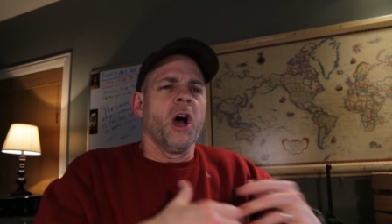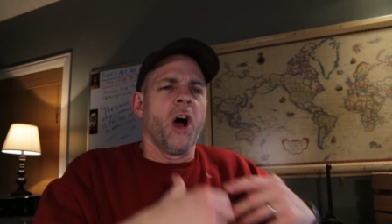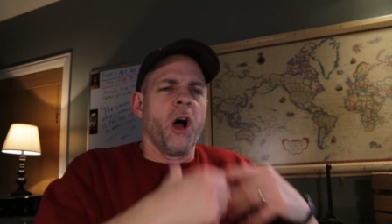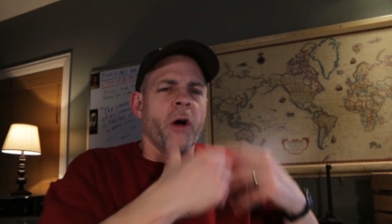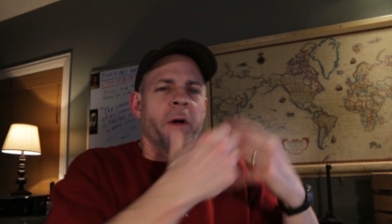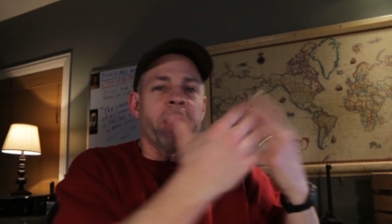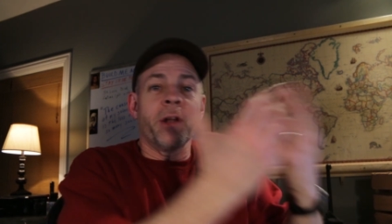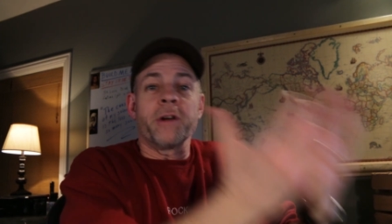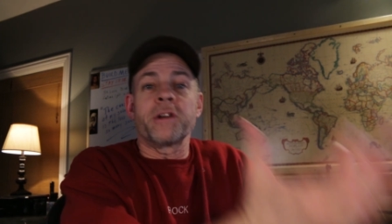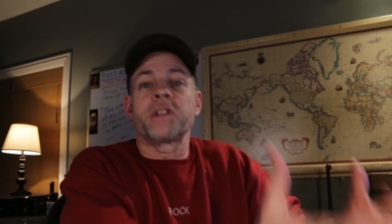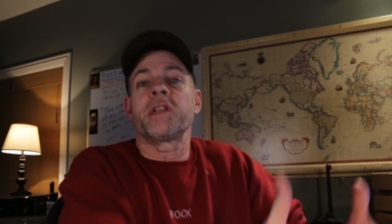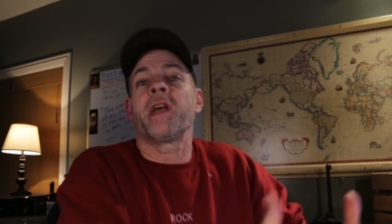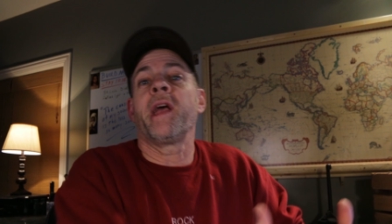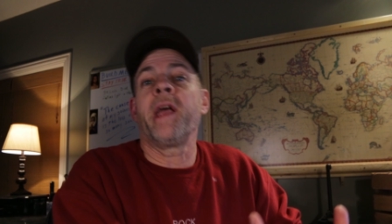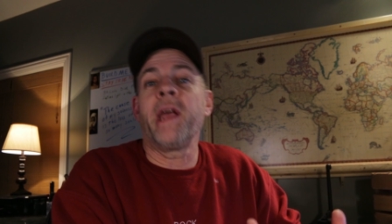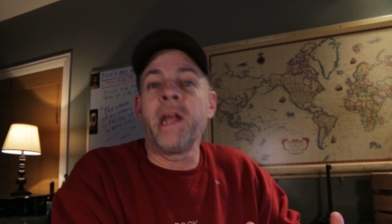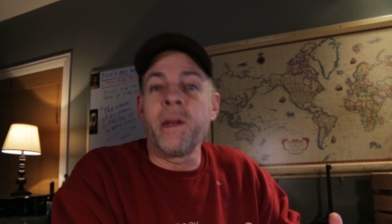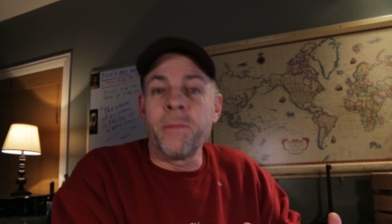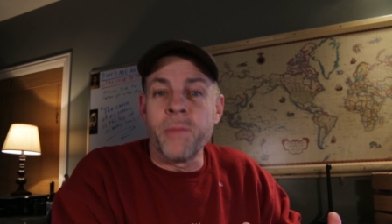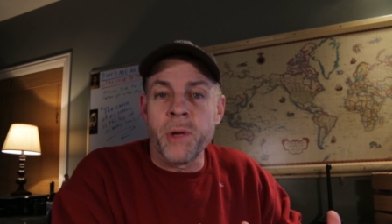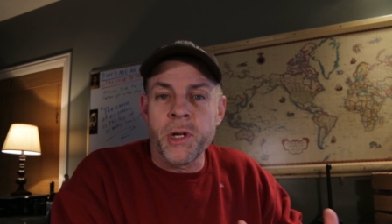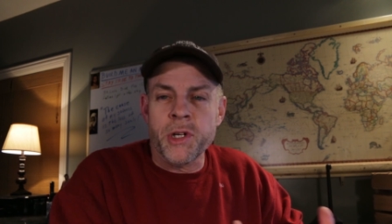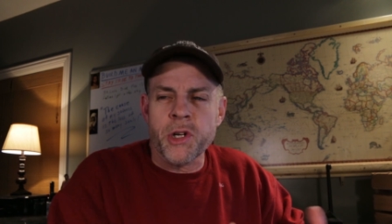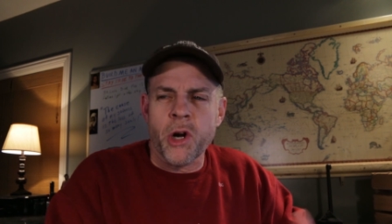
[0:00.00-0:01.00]
our
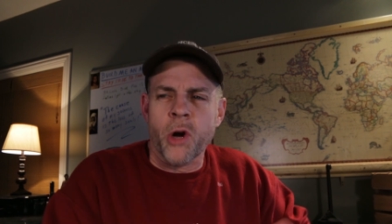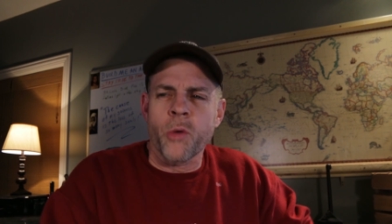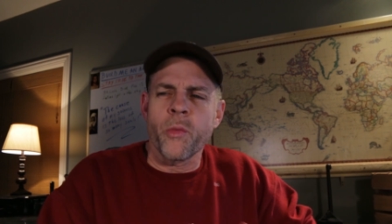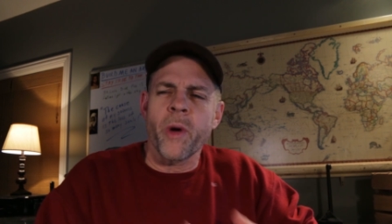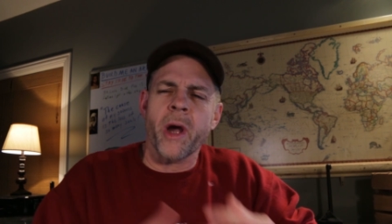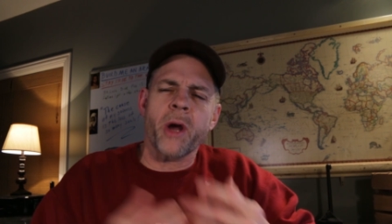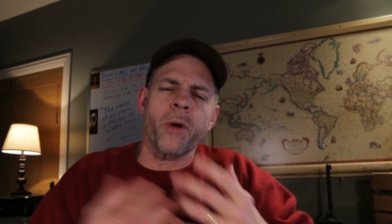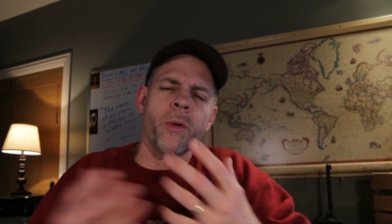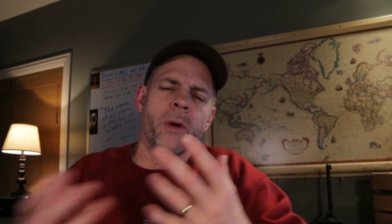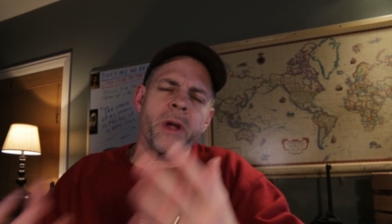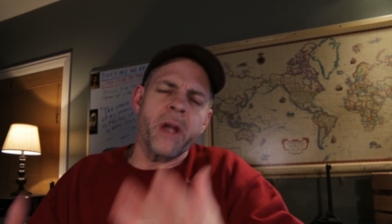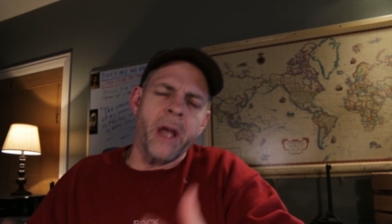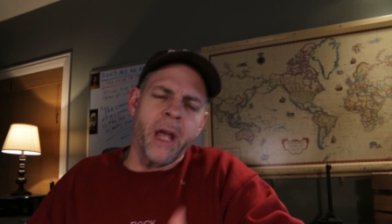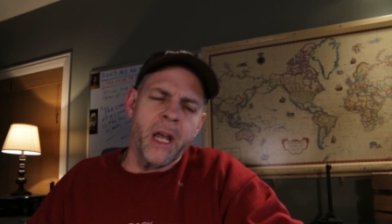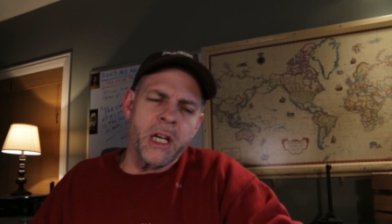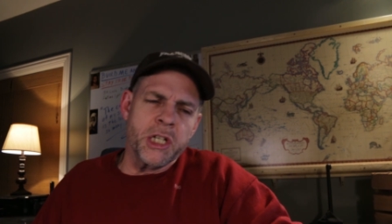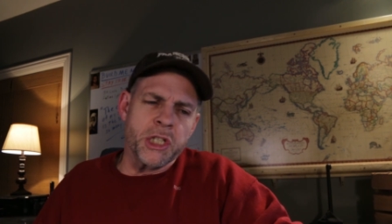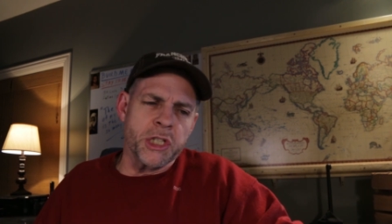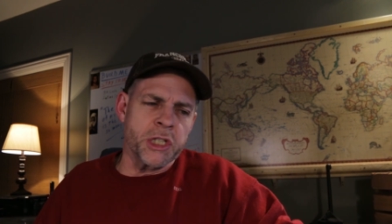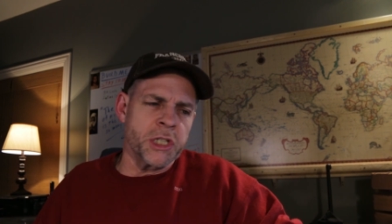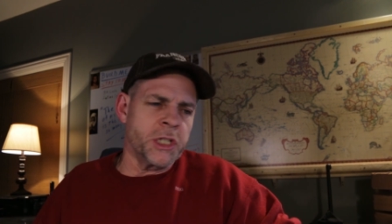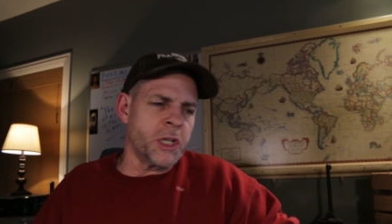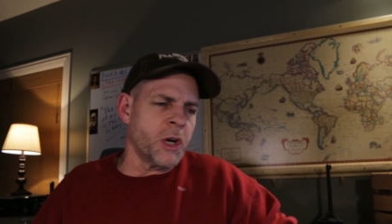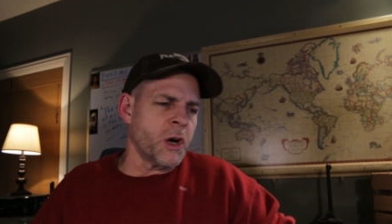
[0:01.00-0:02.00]
entertainment, our
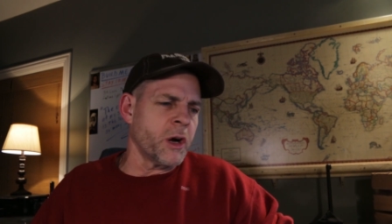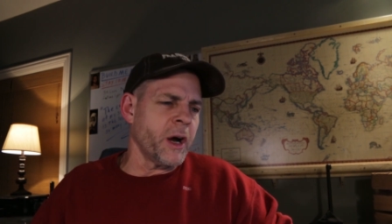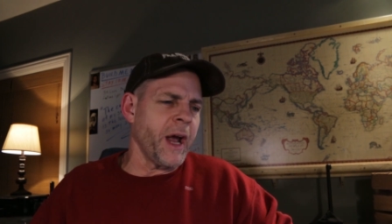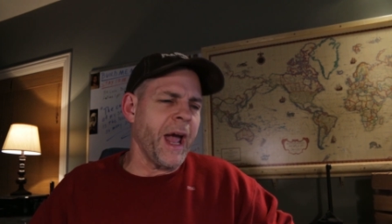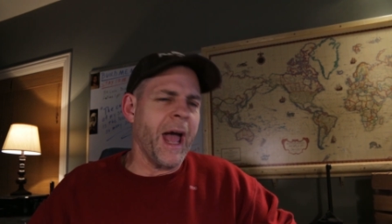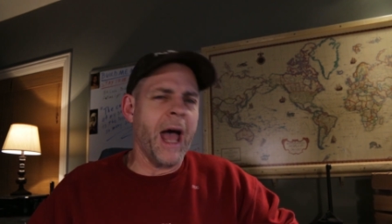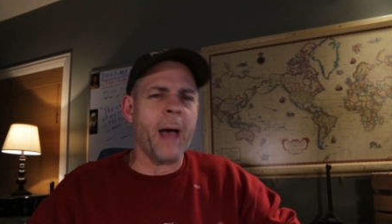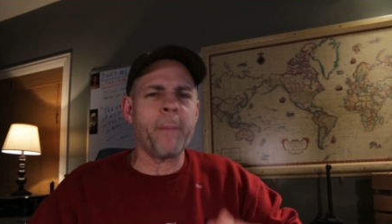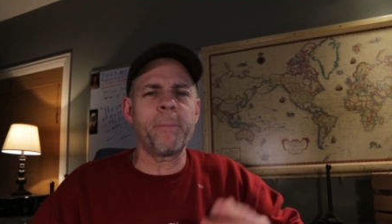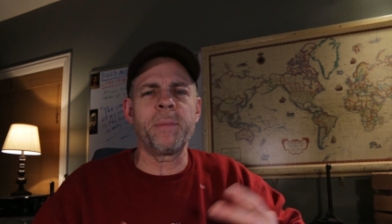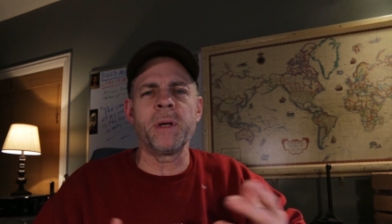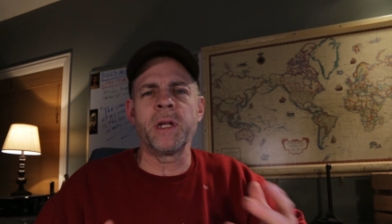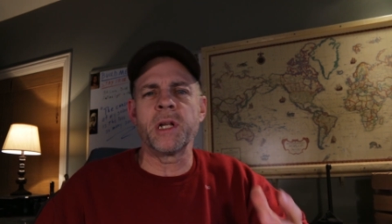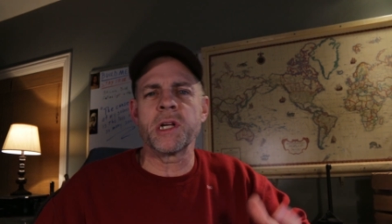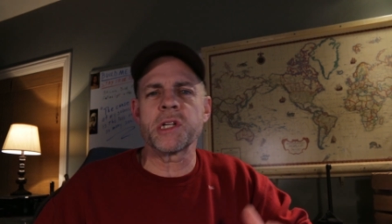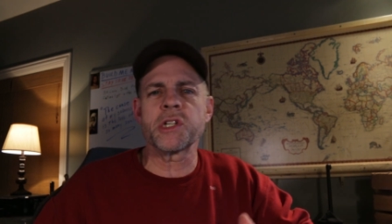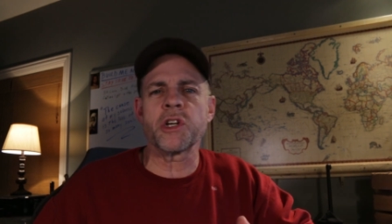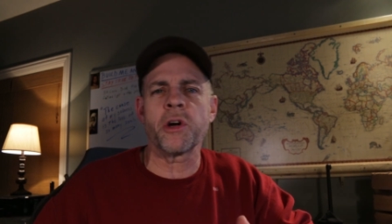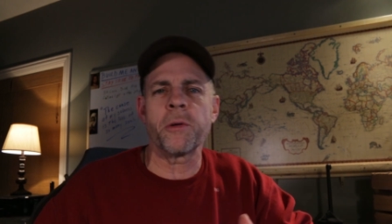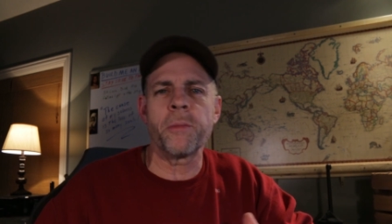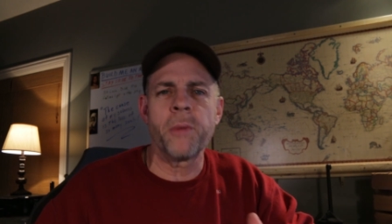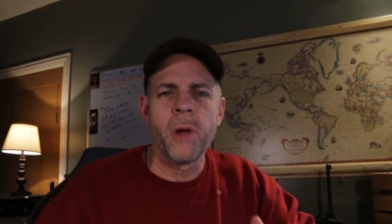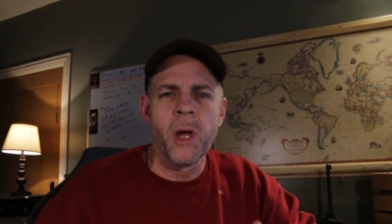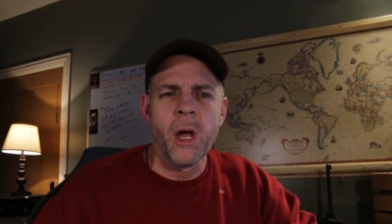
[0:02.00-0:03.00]
recreation, our
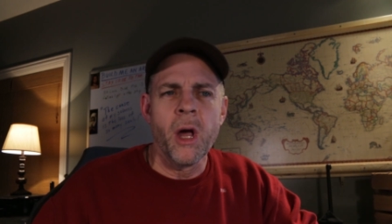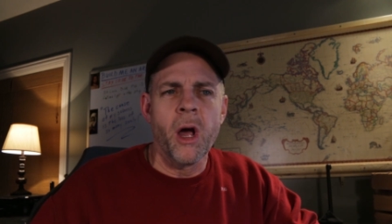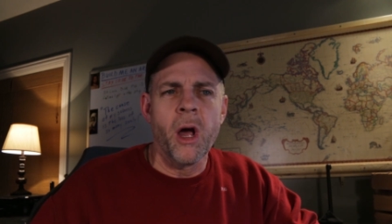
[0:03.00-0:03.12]
happiness, our,